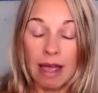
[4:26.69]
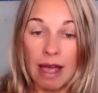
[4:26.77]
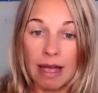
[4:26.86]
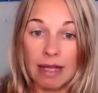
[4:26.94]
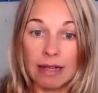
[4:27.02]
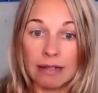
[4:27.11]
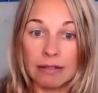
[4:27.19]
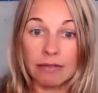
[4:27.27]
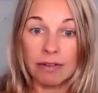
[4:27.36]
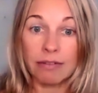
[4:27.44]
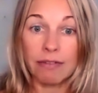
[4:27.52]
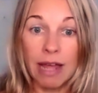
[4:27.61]
and
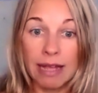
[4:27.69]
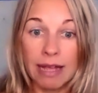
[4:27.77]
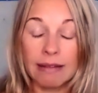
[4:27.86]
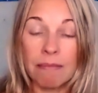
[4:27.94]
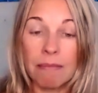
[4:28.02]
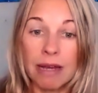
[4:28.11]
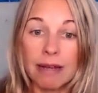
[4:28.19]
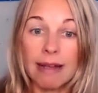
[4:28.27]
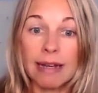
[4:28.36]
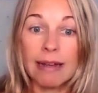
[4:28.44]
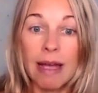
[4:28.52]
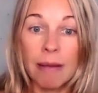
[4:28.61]
reflect and
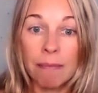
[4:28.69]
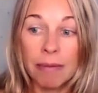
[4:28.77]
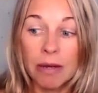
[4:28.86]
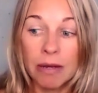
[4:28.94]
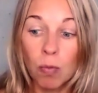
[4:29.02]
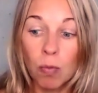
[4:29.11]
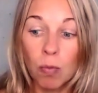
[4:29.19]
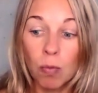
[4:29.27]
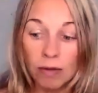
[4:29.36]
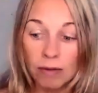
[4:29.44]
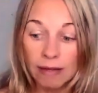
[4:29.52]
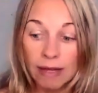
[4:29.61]
meditate upon what